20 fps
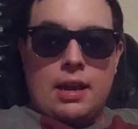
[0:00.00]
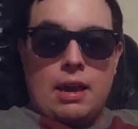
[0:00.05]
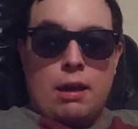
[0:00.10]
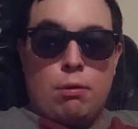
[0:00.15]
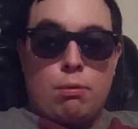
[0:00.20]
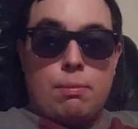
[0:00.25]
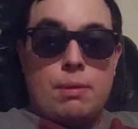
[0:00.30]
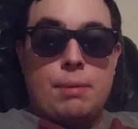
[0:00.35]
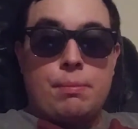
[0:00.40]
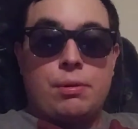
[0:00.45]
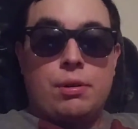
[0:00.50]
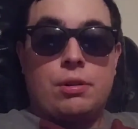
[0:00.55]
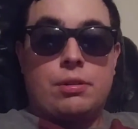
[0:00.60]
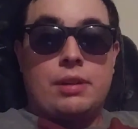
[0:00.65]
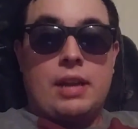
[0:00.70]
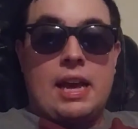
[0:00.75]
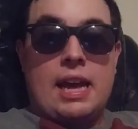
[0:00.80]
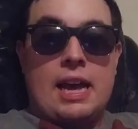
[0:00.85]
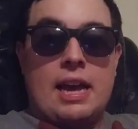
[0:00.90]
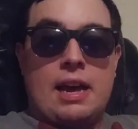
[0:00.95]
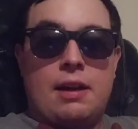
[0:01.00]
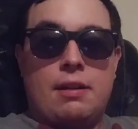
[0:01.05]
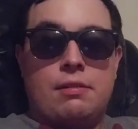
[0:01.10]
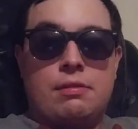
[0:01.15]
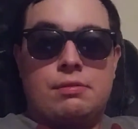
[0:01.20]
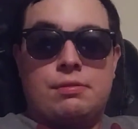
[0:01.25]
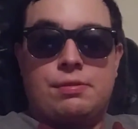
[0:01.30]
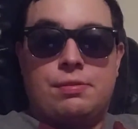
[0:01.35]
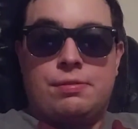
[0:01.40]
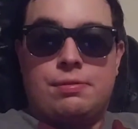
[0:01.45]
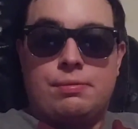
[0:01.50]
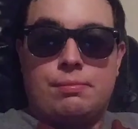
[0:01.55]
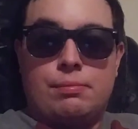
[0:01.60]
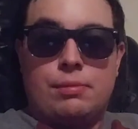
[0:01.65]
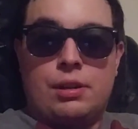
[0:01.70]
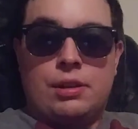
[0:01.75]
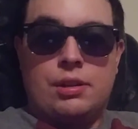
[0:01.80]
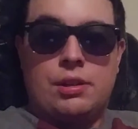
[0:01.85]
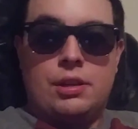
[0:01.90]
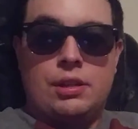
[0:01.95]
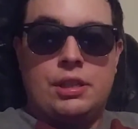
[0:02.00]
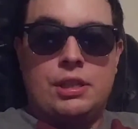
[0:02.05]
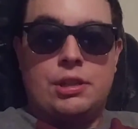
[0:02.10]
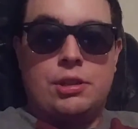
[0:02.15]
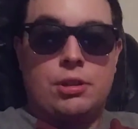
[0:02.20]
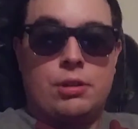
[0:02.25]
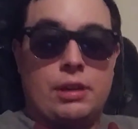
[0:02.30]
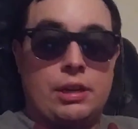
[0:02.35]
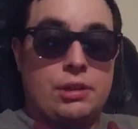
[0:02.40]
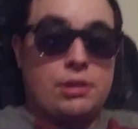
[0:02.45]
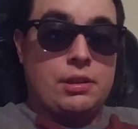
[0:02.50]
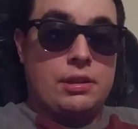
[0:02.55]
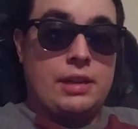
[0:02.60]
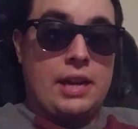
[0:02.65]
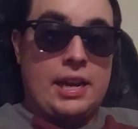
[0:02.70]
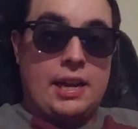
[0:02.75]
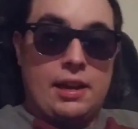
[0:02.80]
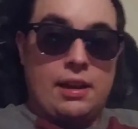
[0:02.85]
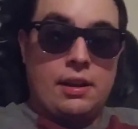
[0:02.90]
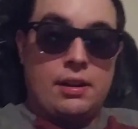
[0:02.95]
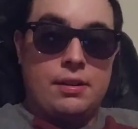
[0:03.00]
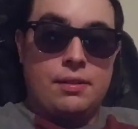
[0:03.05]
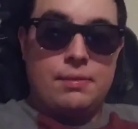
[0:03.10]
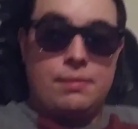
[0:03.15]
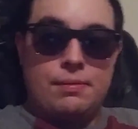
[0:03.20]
And remember to have a good year and a good decade.